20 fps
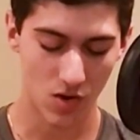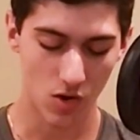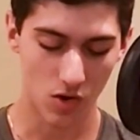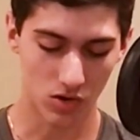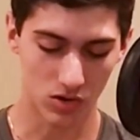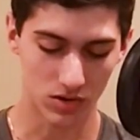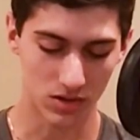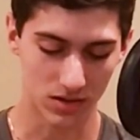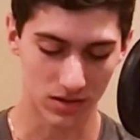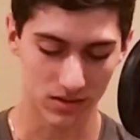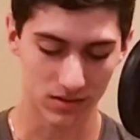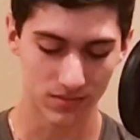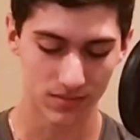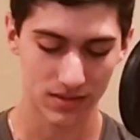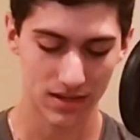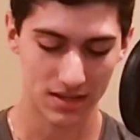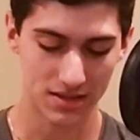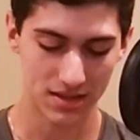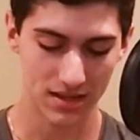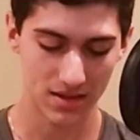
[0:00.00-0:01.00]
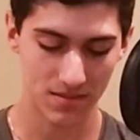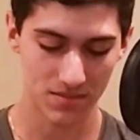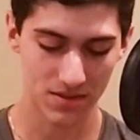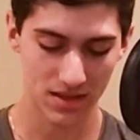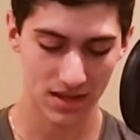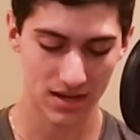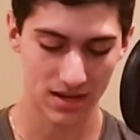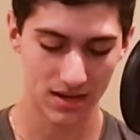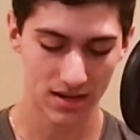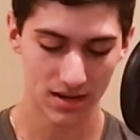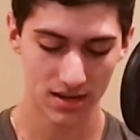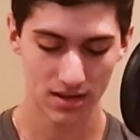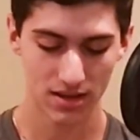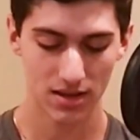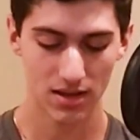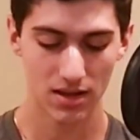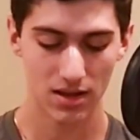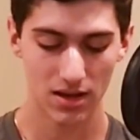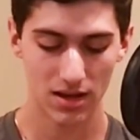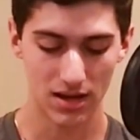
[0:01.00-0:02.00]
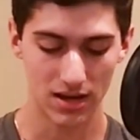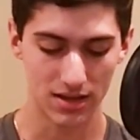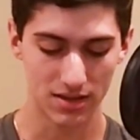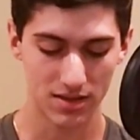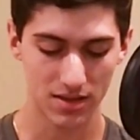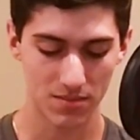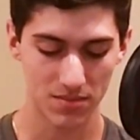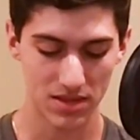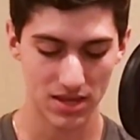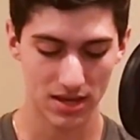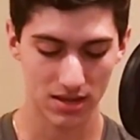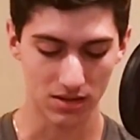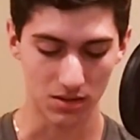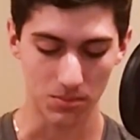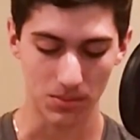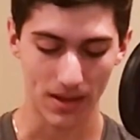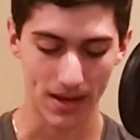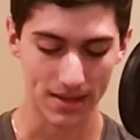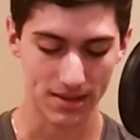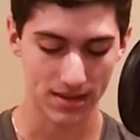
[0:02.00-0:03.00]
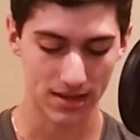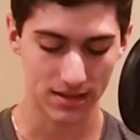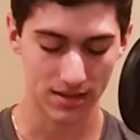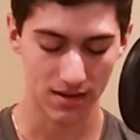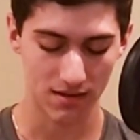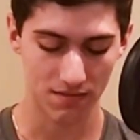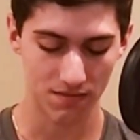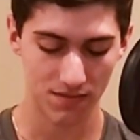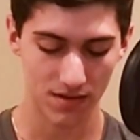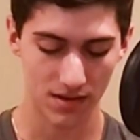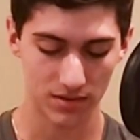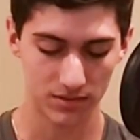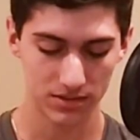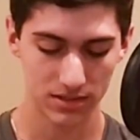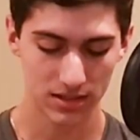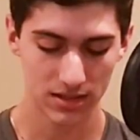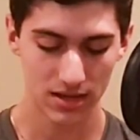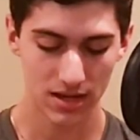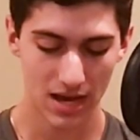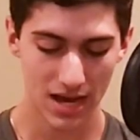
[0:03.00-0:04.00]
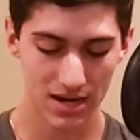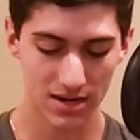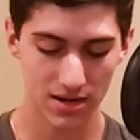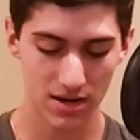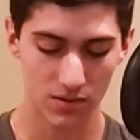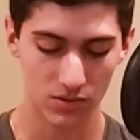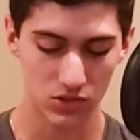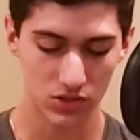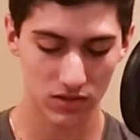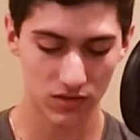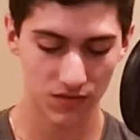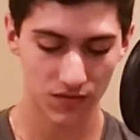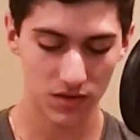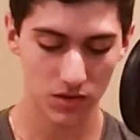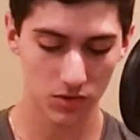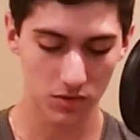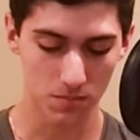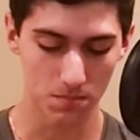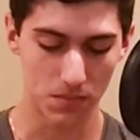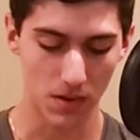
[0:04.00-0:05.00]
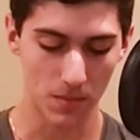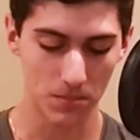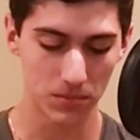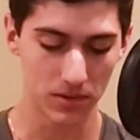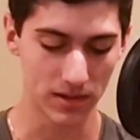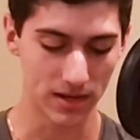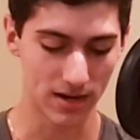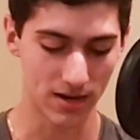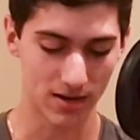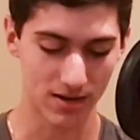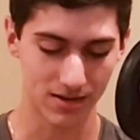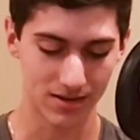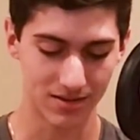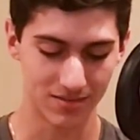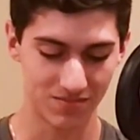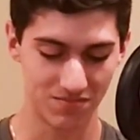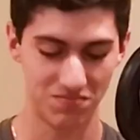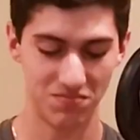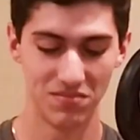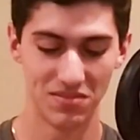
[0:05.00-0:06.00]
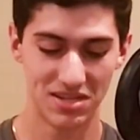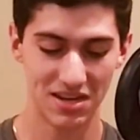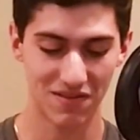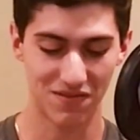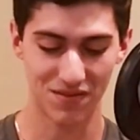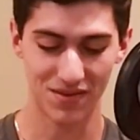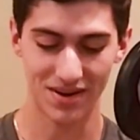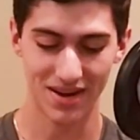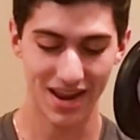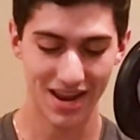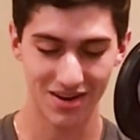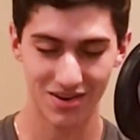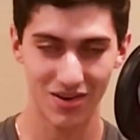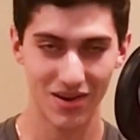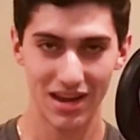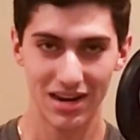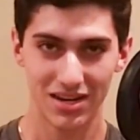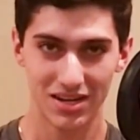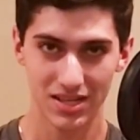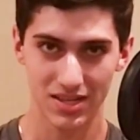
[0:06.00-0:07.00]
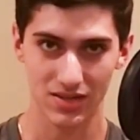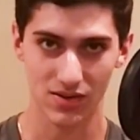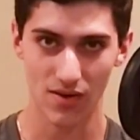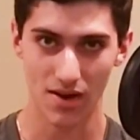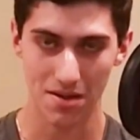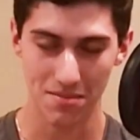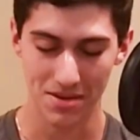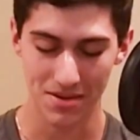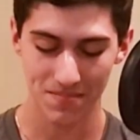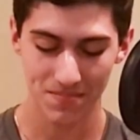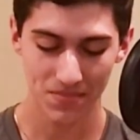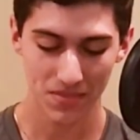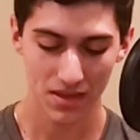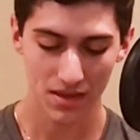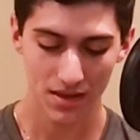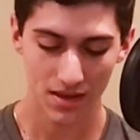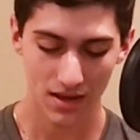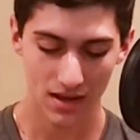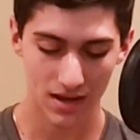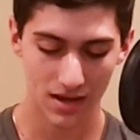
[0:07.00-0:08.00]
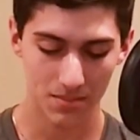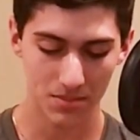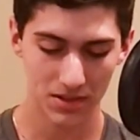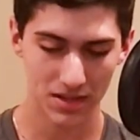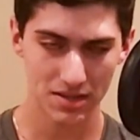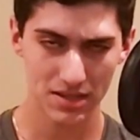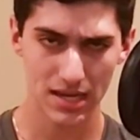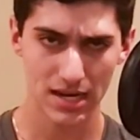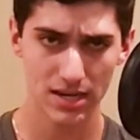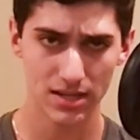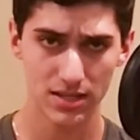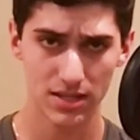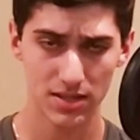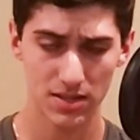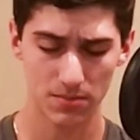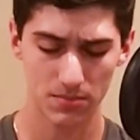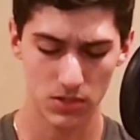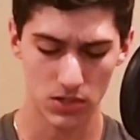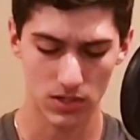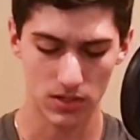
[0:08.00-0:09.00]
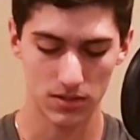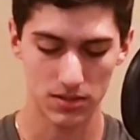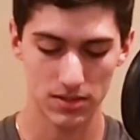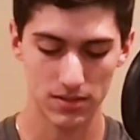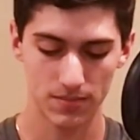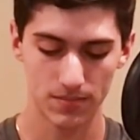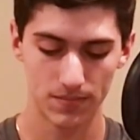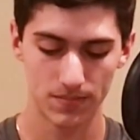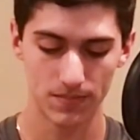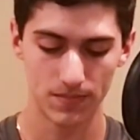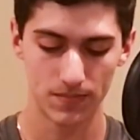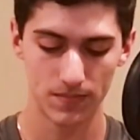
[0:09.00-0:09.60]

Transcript: harder, it seems, than some of the other plastics I've felt. I don't know, it just feels bubblier and different. I don't know how to describe it. But let's get into some turns.